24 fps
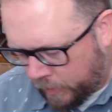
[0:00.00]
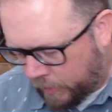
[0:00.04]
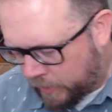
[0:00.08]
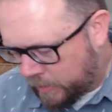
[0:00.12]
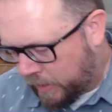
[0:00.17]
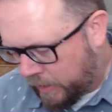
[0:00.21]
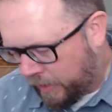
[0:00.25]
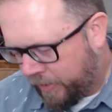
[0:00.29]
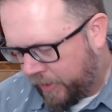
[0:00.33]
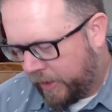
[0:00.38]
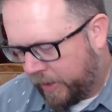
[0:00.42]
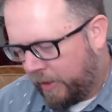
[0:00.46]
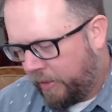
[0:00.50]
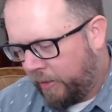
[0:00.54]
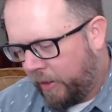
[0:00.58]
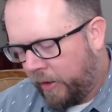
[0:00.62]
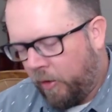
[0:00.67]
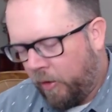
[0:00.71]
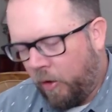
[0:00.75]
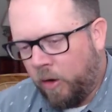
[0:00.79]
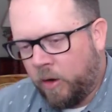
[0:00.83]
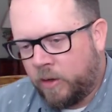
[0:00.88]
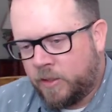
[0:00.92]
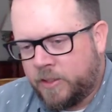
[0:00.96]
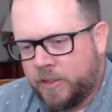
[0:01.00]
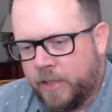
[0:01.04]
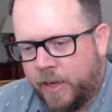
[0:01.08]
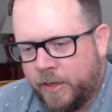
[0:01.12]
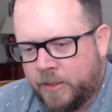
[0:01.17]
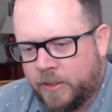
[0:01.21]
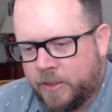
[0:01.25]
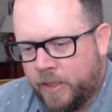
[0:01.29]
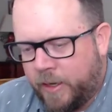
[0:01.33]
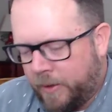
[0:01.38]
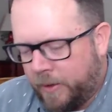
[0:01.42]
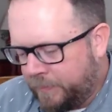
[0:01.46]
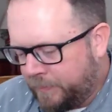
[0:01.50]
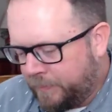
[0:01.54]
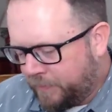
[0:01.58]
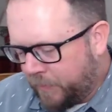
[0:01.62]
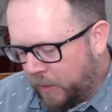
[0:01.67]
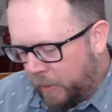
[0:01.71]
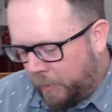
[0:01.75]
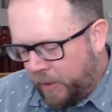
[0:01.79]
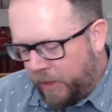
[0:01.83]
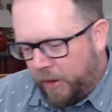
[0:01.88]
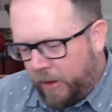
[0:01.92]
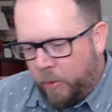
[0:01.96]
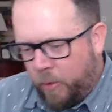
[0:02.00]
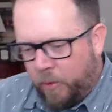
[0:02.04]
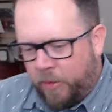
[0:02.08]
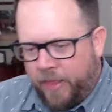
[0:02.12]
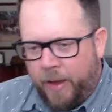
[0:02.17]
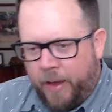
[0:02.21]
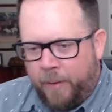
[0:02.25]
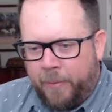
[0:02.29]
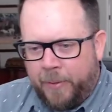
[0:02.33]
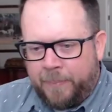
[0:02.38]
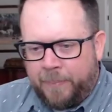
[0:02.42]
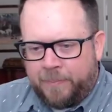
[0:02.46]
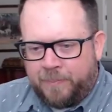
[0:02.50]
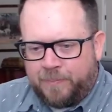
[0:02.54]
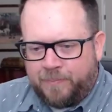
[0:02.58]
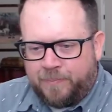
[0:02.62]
So I think I like Art Snacks there. I'm gonna go with that one